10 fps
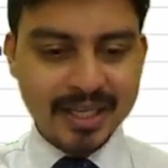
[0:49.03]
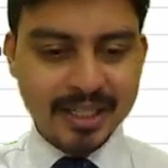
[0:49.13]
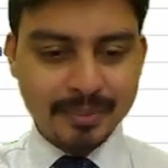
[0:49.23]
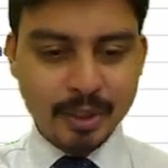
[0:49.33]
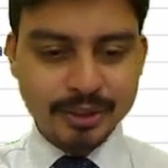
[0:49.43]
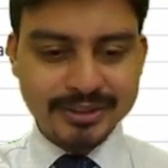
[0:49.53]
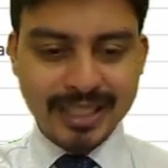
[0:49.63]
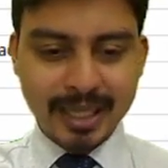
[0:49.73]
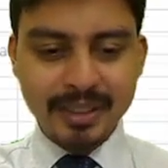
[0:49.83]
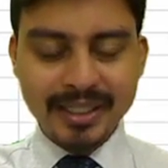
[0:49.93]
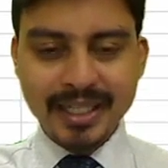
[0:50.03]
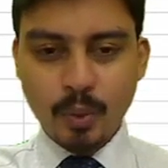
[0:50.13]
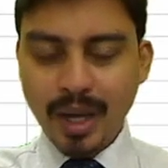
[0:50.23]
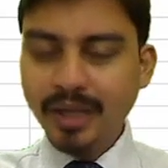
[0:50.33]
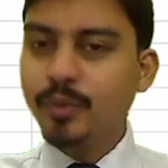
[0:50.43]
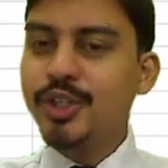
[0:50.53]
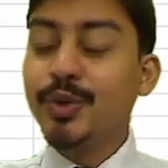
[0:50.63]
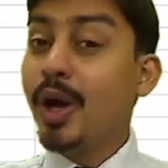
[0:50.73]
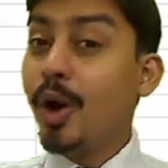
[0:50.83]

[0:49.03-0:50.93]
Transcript: Let me go to sample data 1, which you will